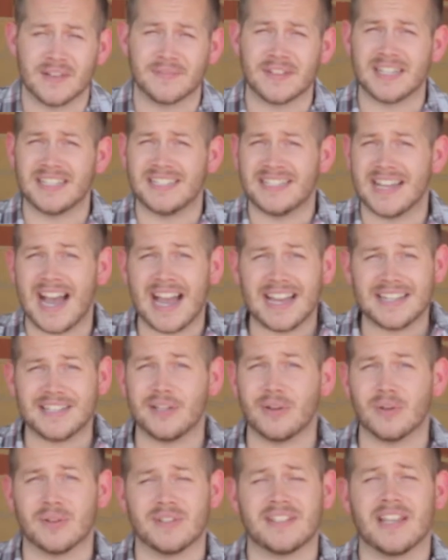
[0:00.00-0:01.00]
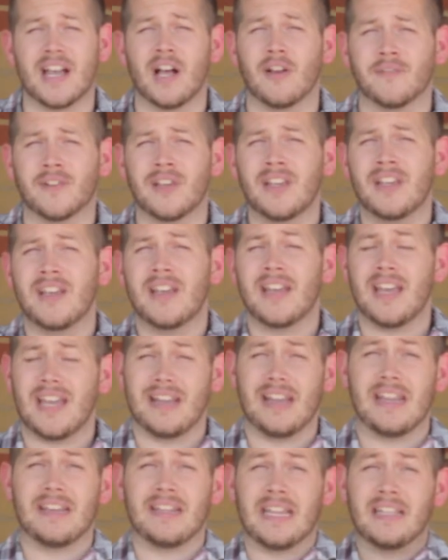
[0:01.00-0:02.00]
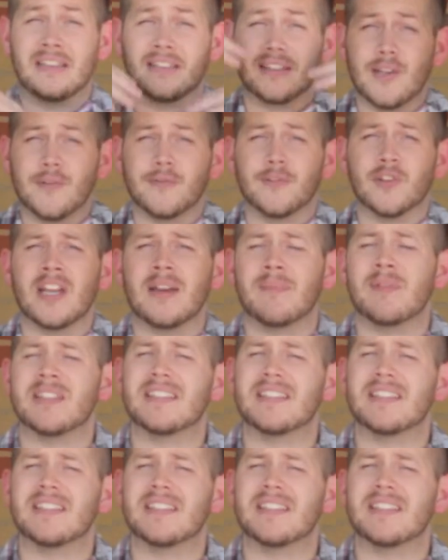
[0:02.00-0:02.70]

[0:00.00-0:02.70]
You have to die to yourself and live for Him.